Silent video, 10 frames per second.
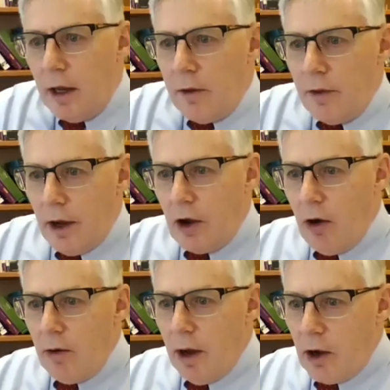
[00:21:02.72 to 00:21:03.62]
A,
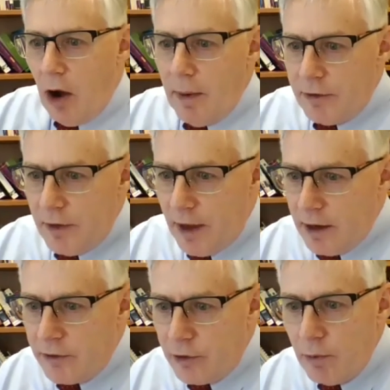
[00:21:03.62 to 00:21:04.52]
co a uh, comment and then
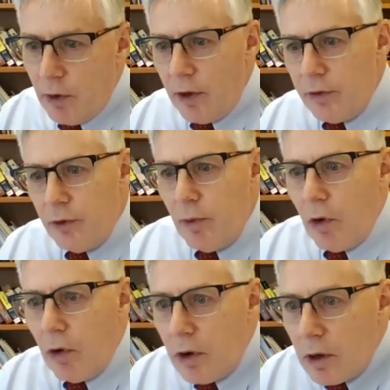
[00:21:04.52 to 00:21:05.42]
two and then two
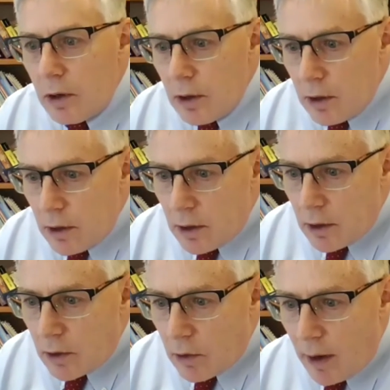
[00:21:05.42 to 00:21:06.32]
more
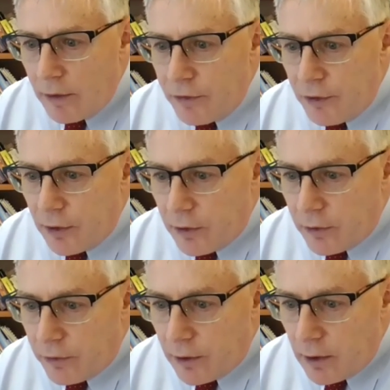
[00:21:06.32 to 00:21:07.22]

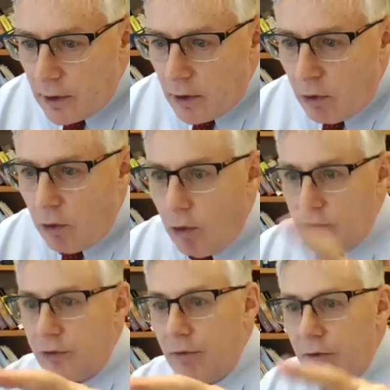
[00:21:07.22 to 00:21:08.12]
questions. Or
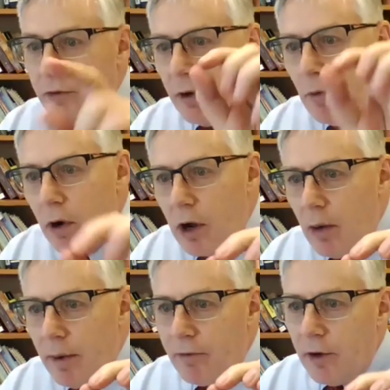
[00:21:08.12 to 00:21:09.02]
so one
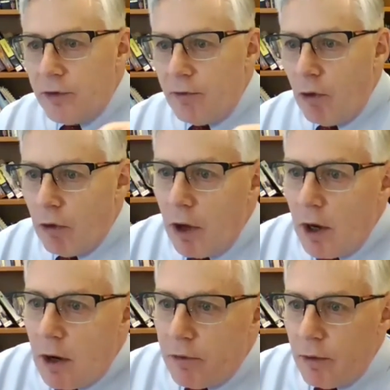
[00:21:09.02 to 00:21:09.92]
comment first of all
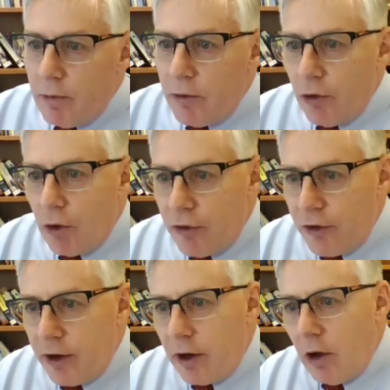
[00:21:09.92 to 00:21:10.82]
from George
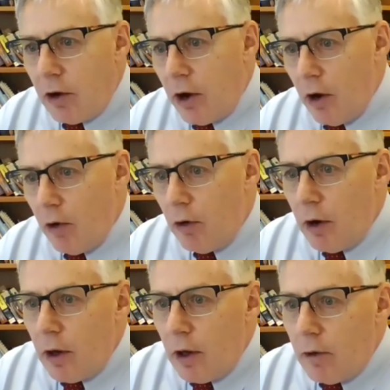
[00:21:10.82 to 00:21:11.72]
Shingok Ho
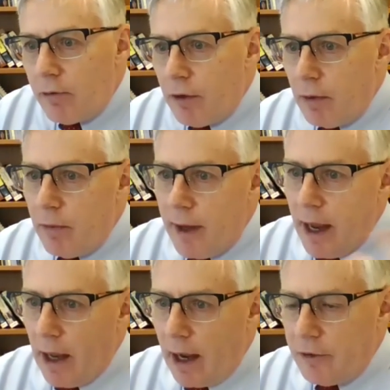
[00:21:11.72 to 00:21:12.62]
from the
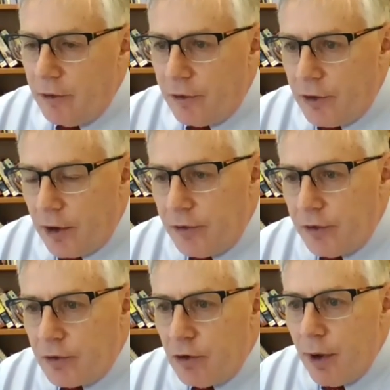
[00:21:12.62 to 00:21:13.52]
Eight Access Justice
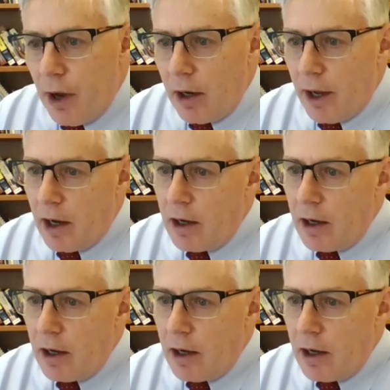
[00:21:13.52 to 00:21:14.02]
Group earlier.